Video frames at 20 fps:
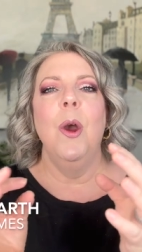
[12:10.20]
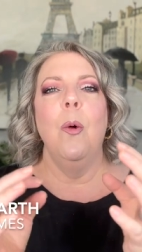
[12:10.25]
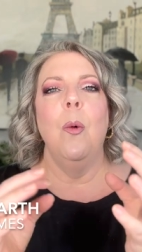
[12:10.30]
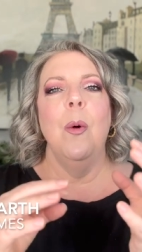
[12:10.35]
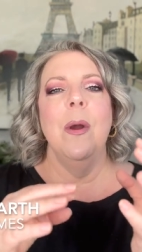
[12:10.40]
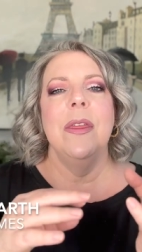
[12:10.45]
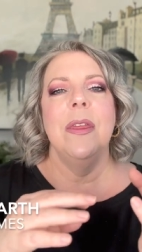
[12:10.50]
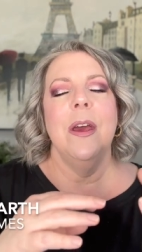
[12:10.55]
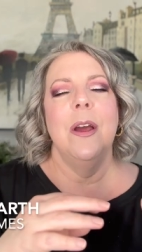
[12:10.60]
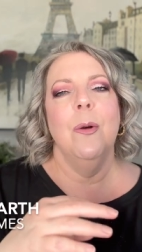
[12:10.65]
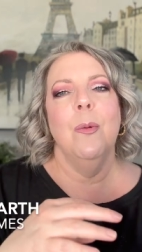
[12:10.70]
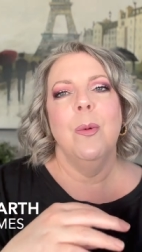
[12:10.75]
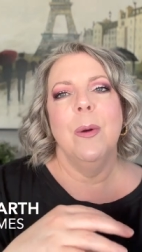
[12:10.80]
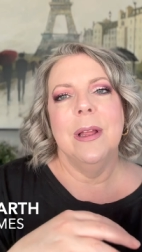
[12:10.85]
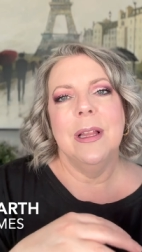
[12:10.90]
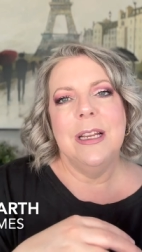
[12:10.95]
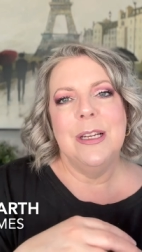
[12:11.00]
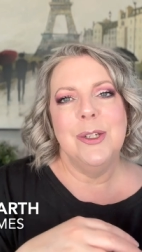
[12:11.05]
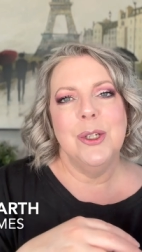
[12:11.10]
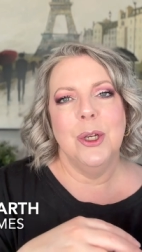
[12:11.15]
with a
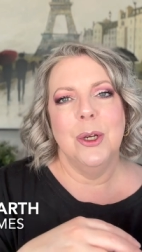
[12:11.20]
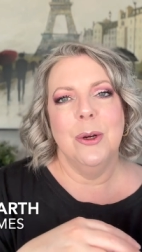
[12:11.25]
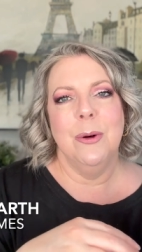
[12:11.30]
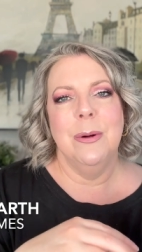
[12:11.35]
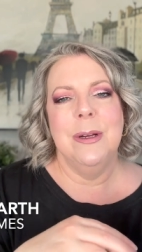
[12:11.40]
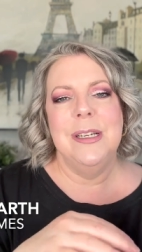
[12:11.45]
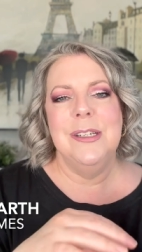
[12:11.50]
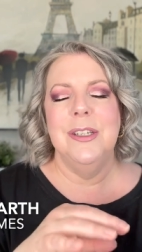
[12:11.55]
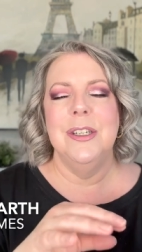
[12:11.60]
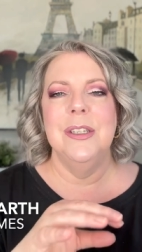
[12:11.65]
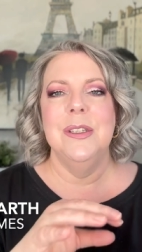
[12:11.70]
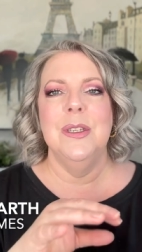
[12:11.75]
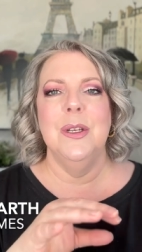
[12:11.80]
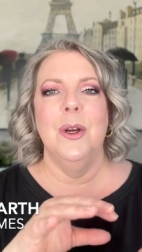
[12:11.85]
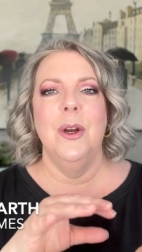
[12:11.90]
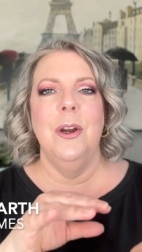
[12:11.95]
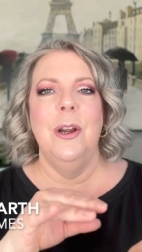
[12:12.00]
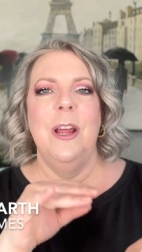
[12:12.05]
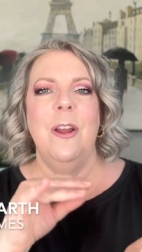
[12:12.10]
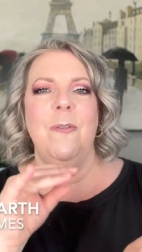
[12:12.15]
really sugary
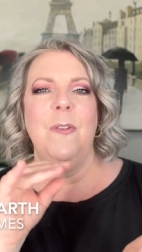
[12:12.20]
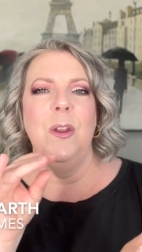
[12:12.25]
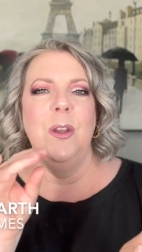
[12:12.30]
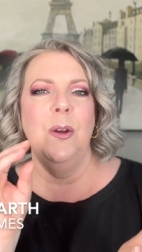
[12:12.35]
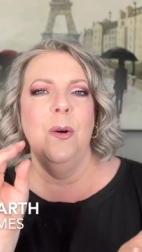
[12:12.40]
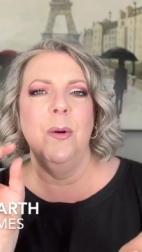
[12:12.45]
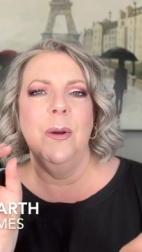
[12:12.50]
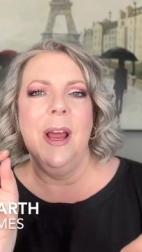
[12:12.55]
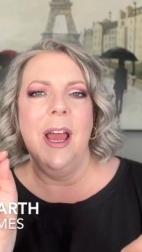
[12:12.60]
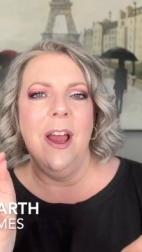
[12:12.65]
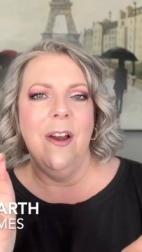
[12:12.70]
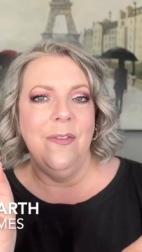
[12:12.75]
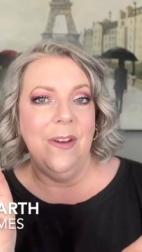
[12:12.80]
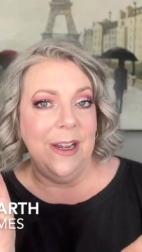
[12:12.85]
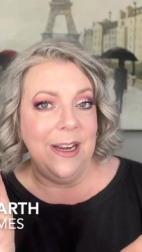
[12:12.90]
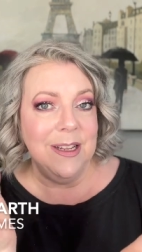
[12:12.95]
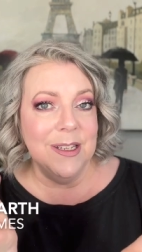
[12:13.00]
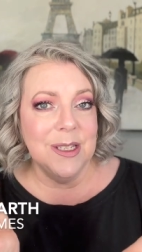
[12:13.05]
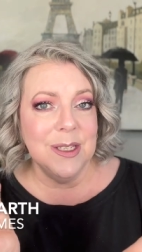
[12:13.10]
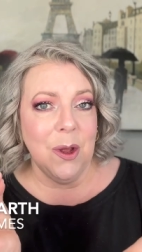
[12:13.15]
dessert, if you don't have
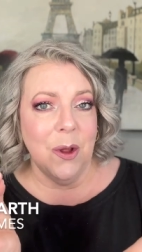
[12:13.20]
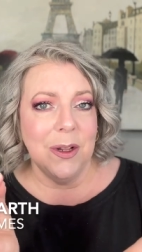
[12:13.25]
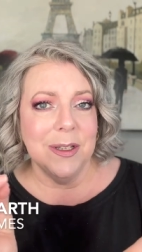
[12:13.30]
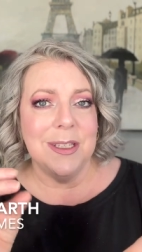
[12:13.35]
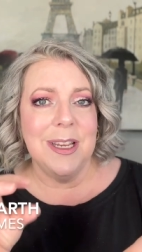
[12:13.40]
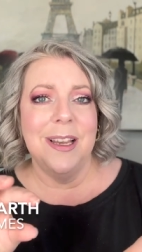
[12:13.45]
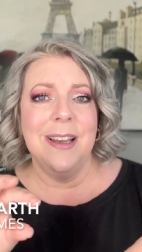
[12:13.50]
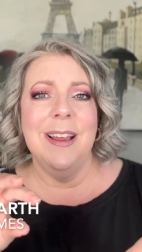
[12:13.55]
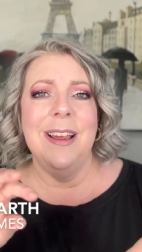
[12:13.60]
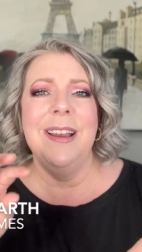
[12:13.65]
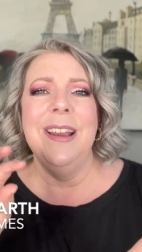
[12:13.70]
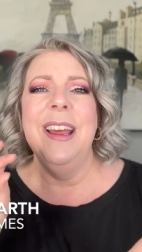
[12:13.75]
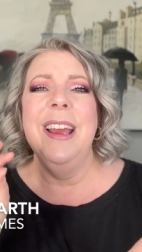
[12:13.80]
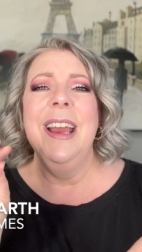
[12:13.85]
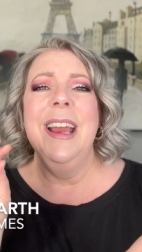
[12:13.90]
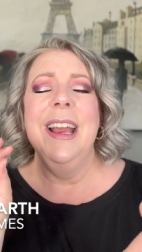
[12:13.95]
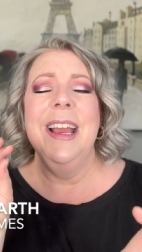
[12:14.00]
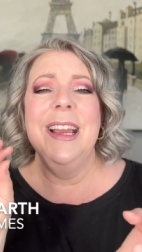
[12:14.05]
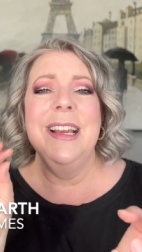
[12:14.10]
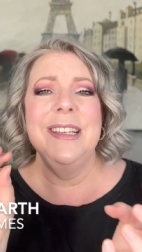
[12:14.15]
any salt in it,
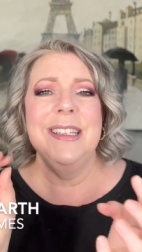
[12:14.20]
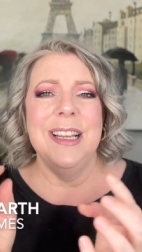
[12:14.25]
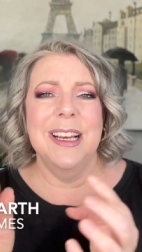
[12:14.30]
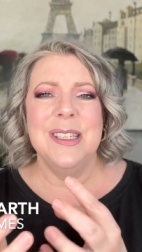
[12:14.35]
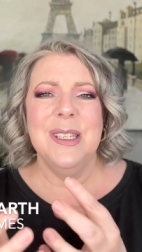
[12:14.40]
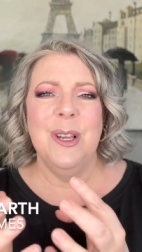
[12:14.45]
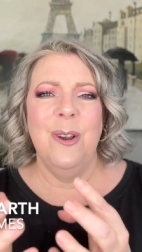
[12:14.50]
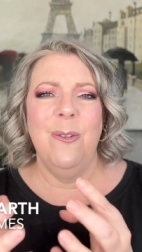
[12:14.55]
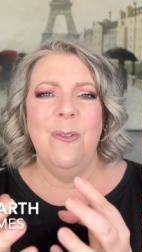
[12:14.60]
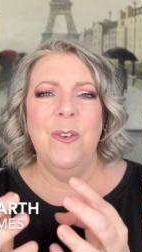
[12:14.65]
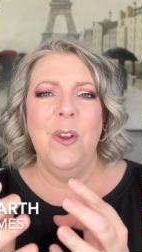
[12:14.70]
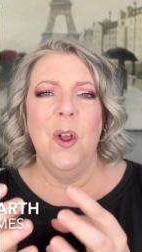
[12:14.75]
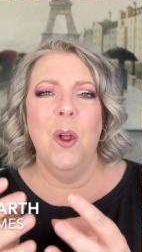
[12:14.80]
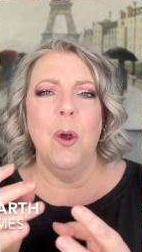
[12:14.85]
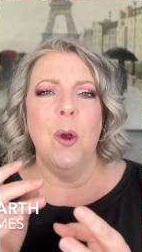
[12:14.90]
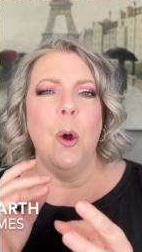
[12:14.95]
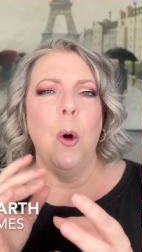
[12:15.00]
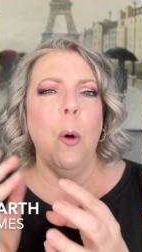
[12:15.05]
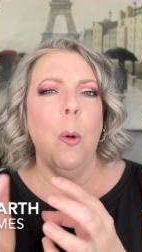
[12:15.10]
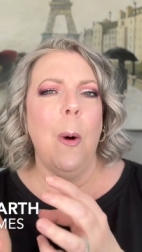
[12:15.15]
it doesn't feel
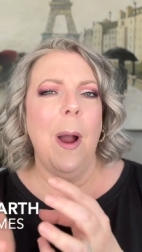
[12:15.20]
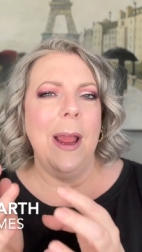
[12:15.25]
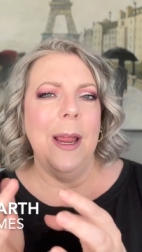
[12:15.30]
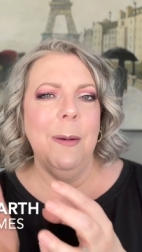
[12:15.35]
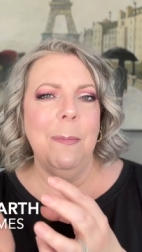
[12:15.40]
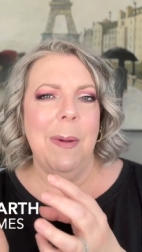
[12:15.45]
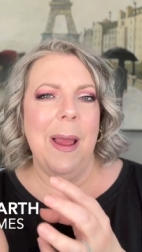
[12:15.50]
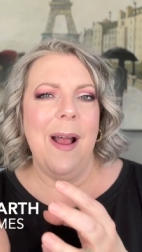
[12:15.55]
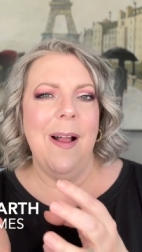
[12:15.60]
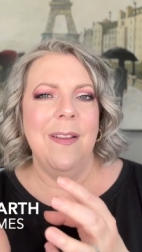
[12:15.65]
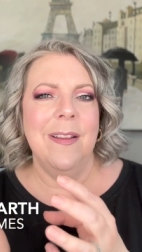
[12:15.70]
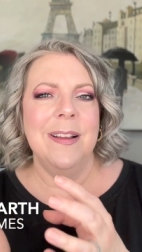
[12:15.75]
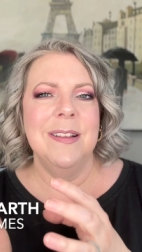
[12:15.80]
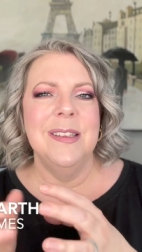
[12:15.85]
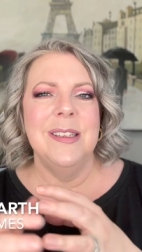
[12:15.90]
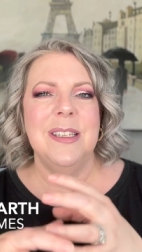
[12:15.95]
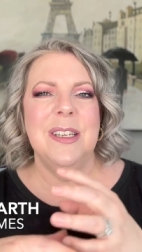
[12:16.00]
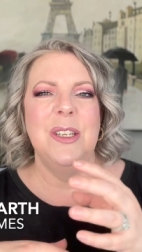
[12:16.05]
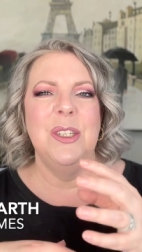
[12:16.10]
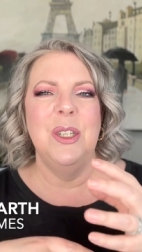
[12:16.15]
quite
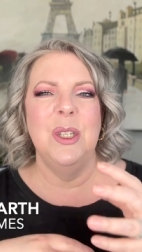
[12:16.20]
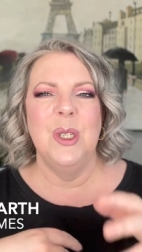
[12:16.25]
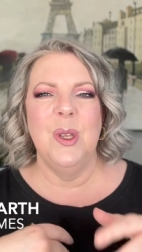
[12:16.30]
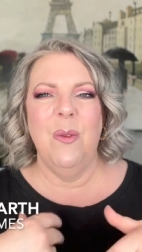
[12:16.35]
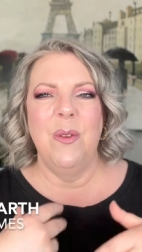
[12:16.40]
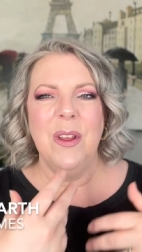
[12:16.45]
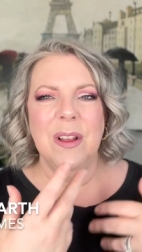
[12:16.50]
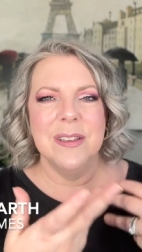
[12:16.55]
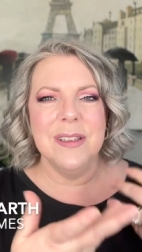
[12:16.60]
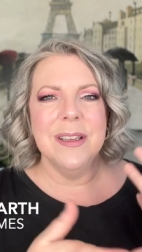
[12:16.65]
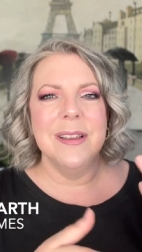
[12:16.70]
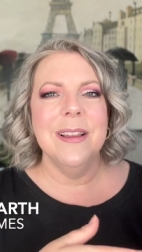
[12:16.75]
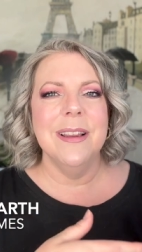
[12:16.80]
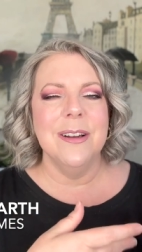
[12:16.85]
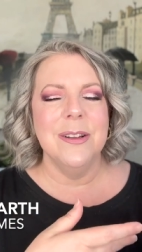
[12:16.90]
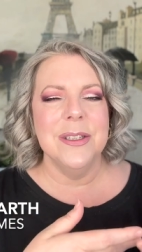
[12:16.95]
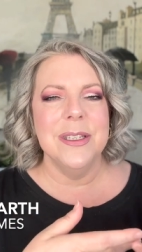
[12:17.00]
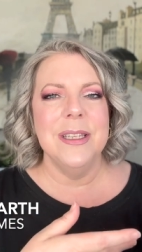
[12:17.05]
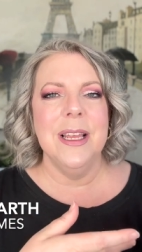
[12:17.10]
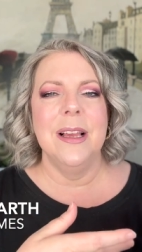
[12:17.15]
balanced. It just feels a
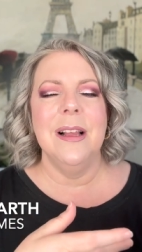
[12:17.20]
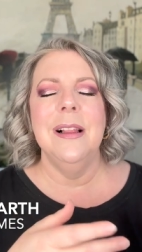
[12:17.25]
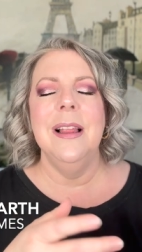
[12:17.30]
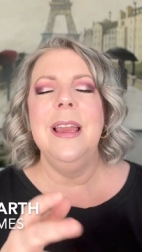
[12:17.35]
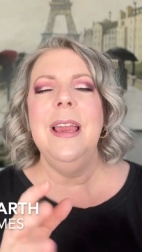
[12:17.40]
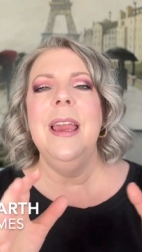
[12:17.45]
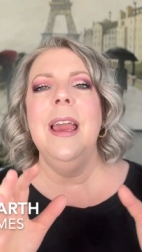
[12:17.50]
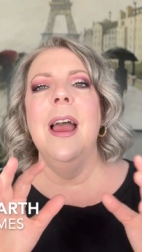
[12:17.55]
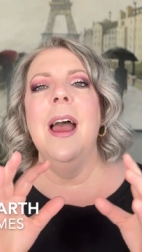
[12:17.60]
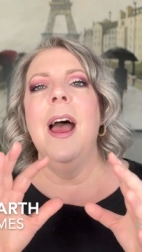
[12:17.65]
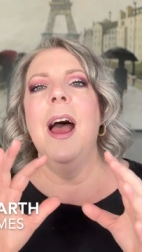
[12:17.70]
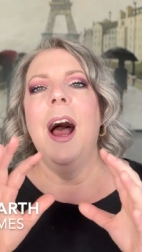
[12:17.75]
little sickly.